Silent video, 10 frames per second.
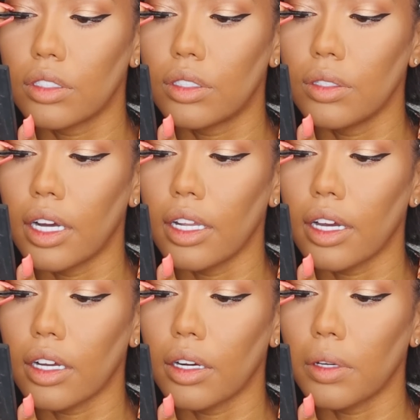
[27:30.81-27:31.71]
Do not
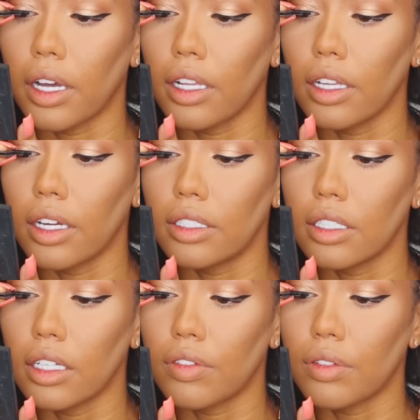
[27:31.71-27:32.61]
let go yet. Let it
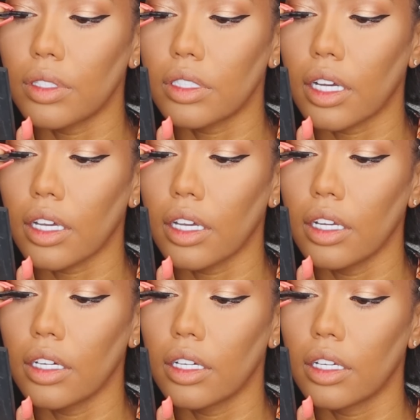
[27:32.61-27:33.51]
sit there for a
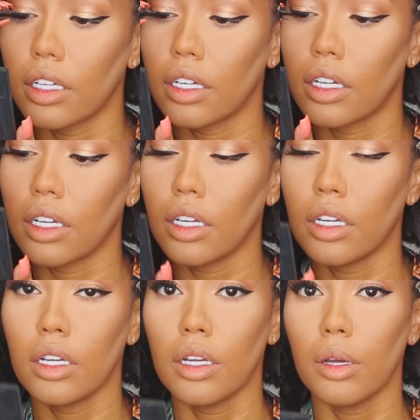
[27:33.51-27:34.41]
second.
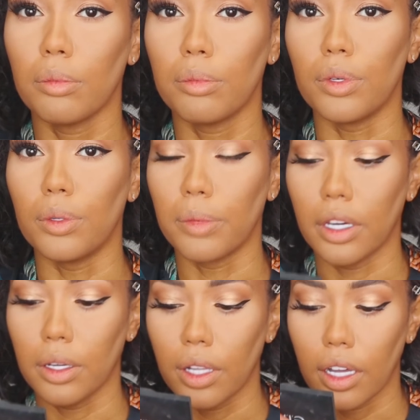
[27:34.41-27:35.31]
Boom,
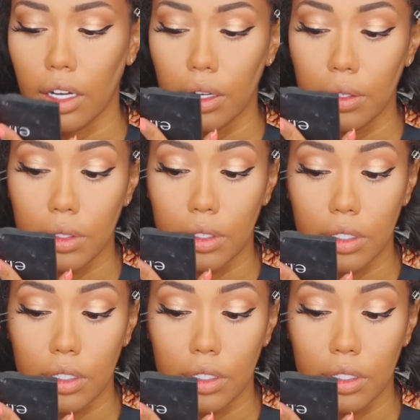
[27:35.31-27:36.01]
then you let go.